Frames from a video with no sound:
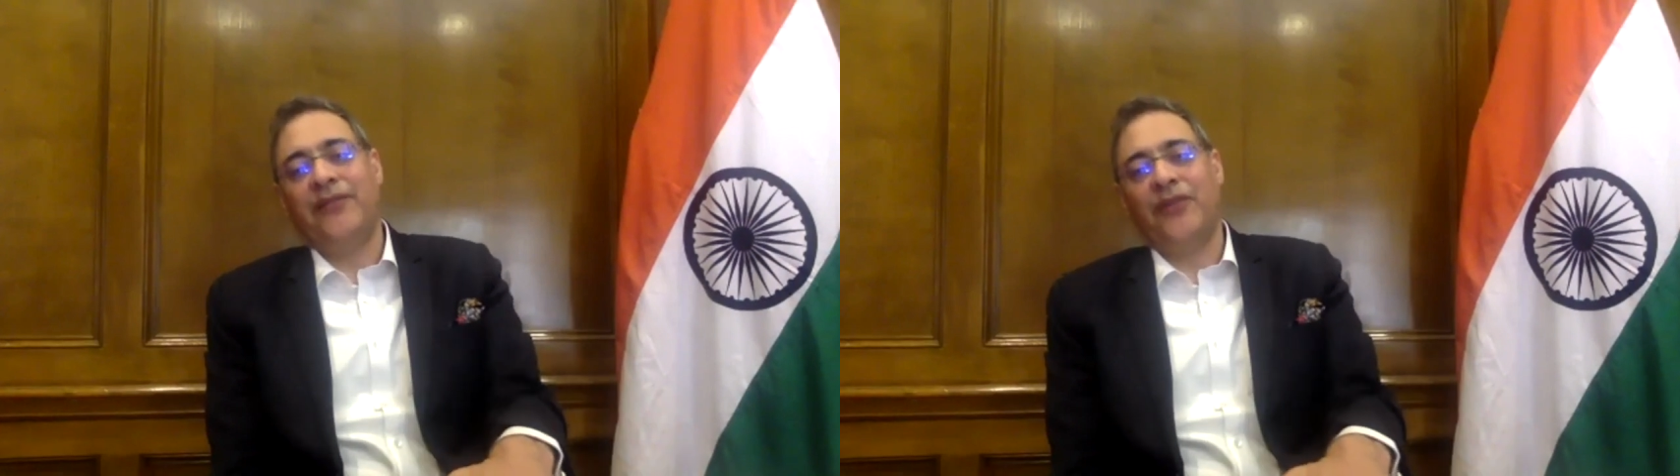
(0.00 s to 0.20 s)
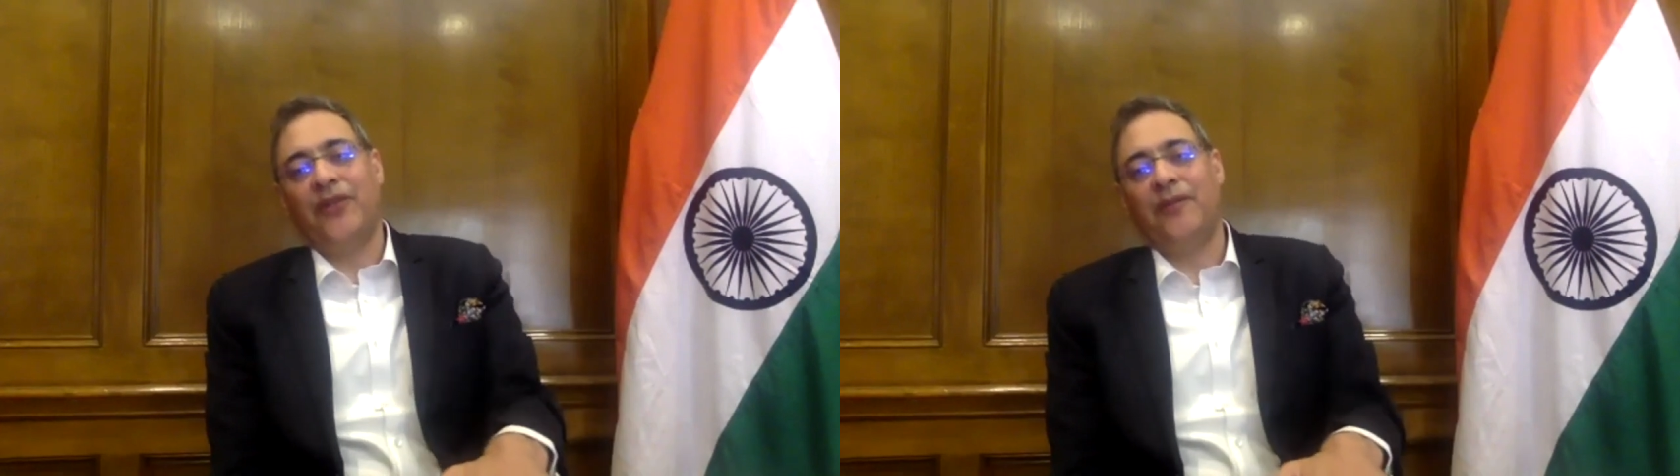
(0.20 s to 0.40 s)

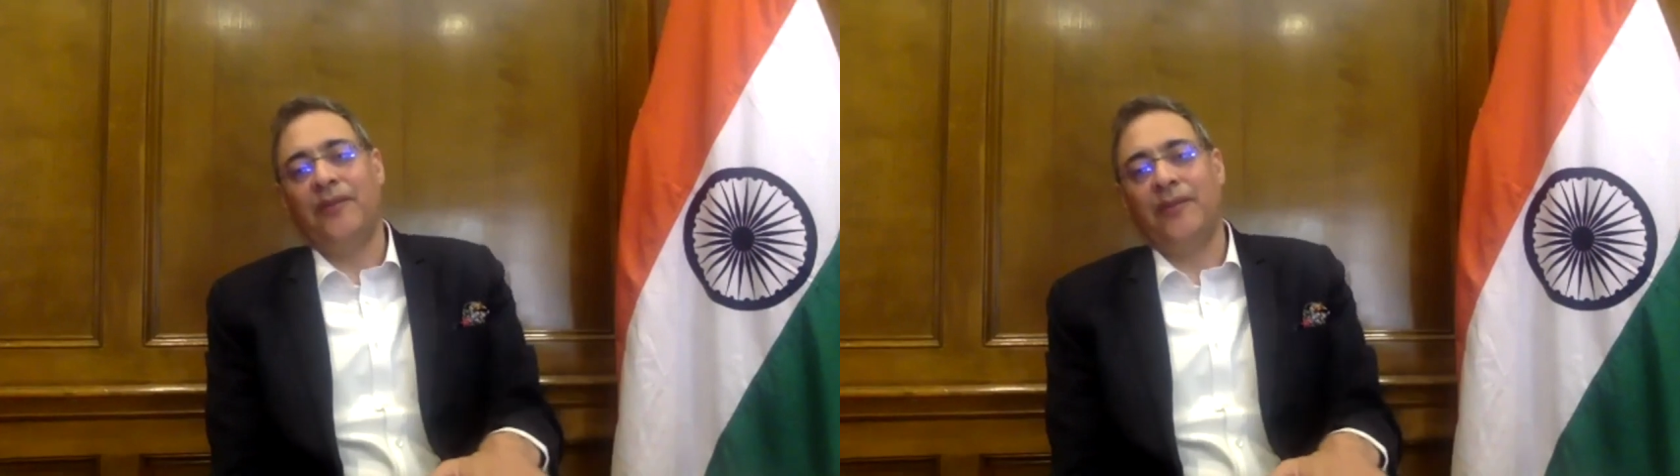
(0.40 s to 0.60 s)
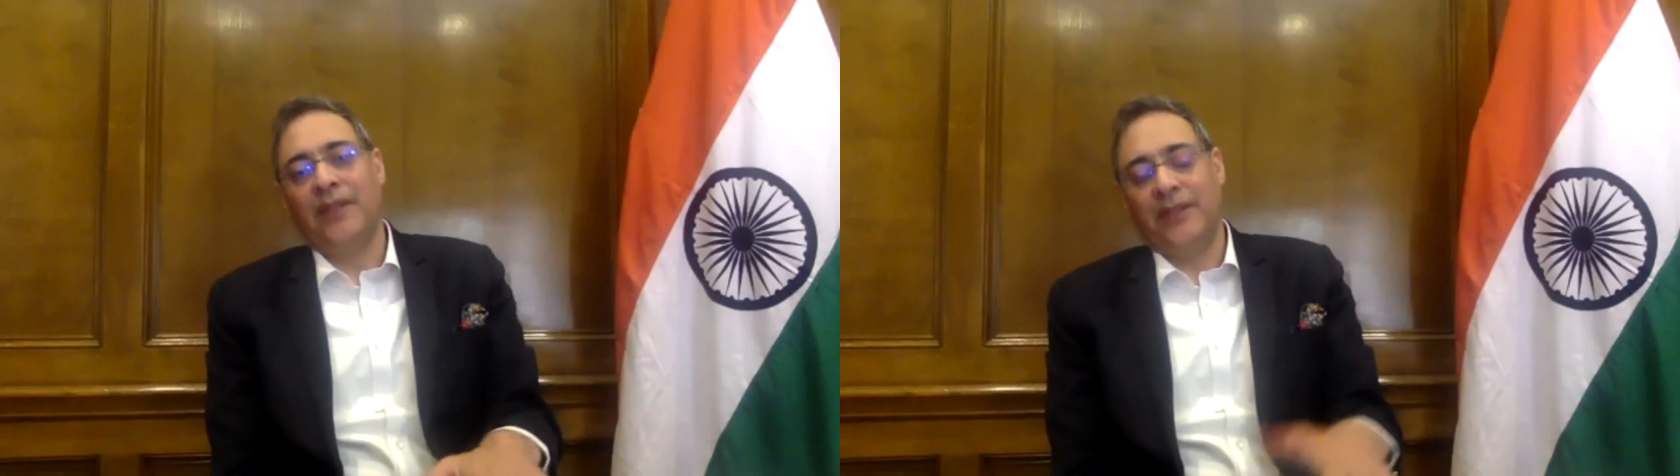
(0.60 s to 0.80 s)
from
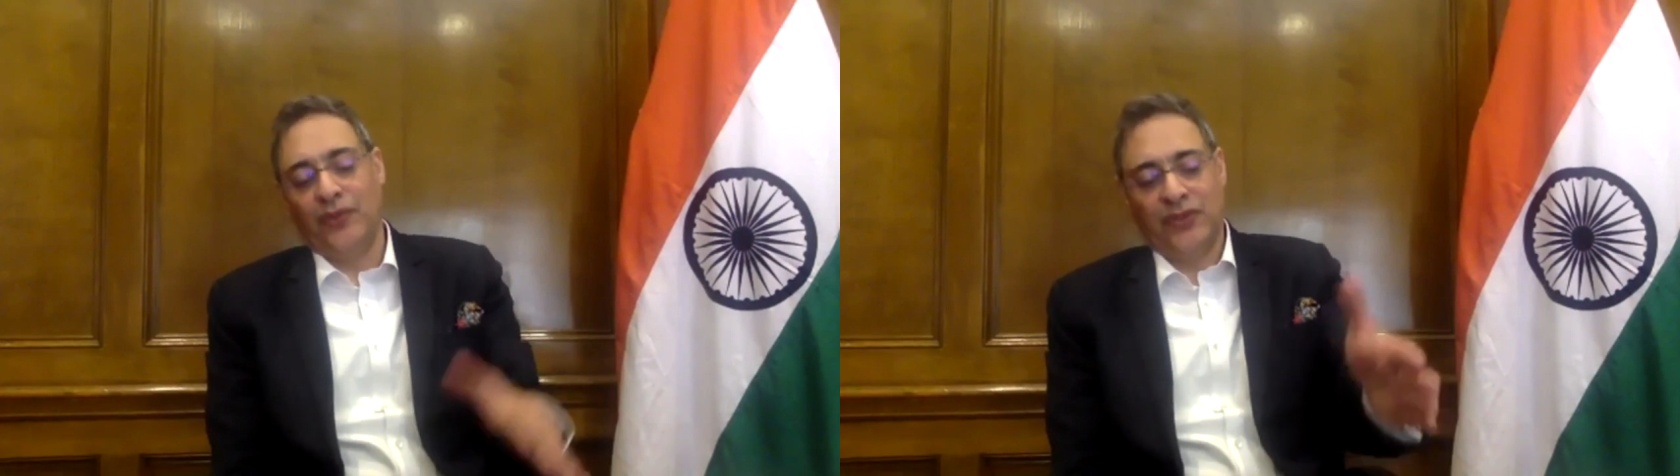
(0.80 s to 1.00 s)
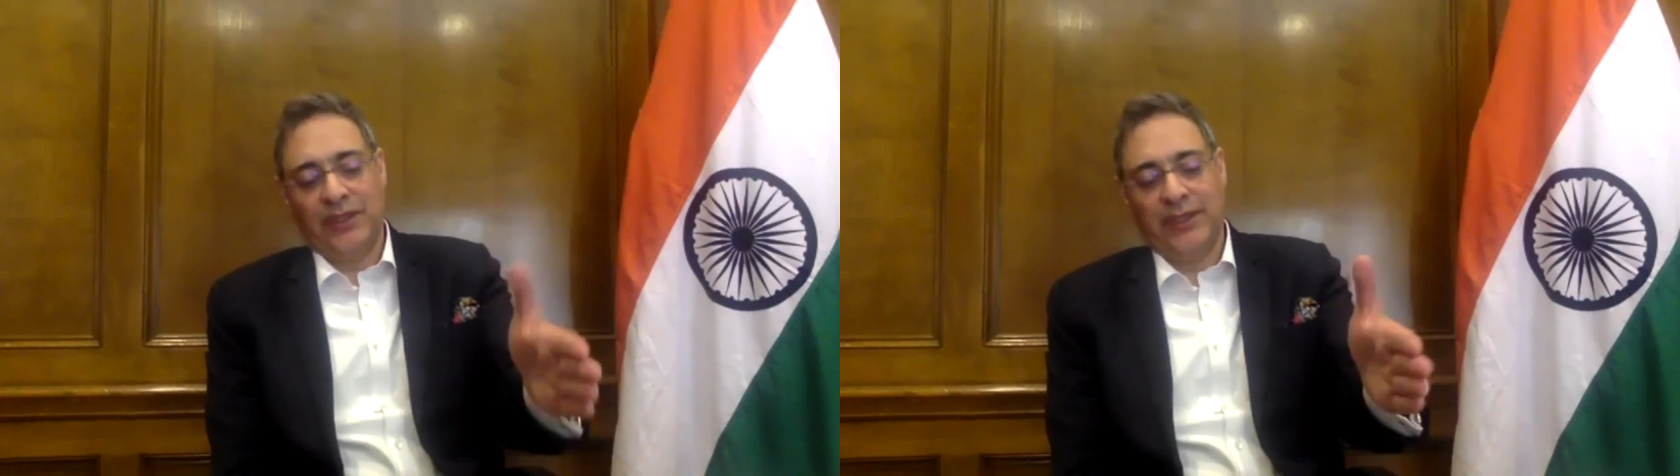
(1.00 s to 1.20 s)

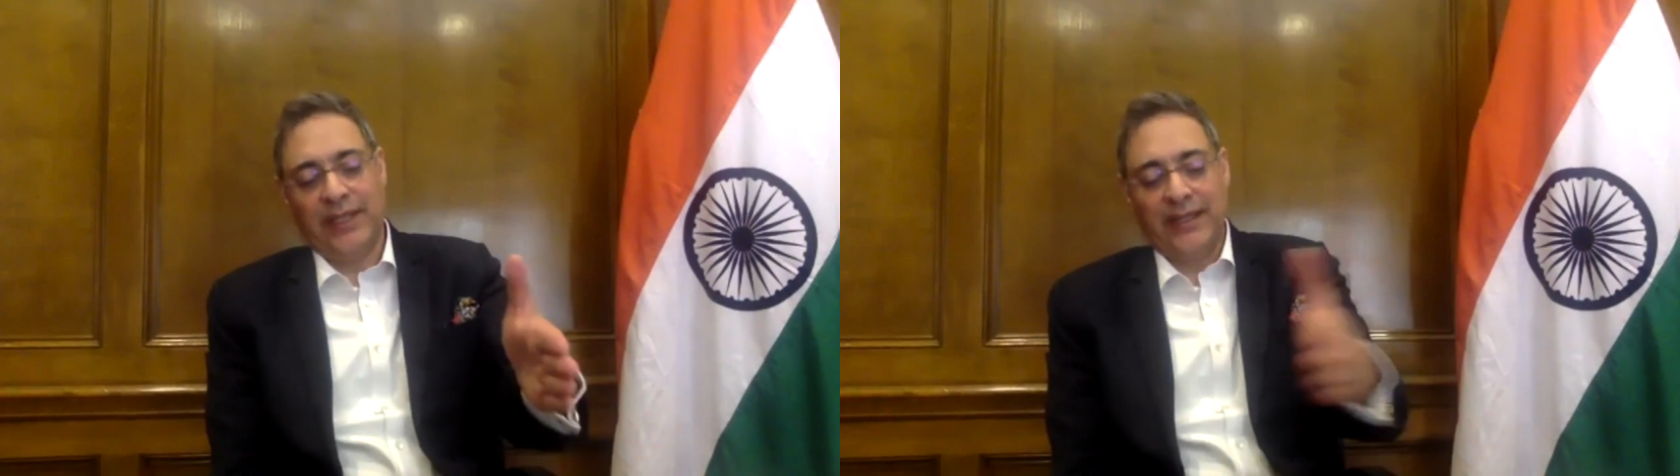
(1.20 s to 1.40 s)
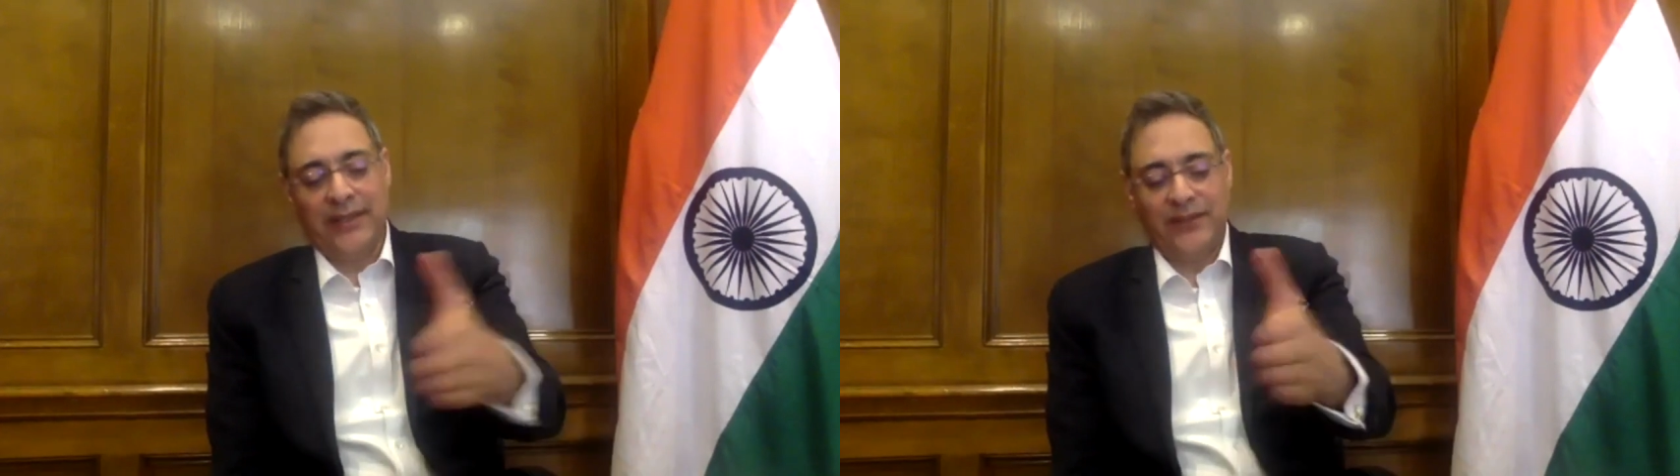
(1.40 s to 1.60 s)
Houston, Dallas,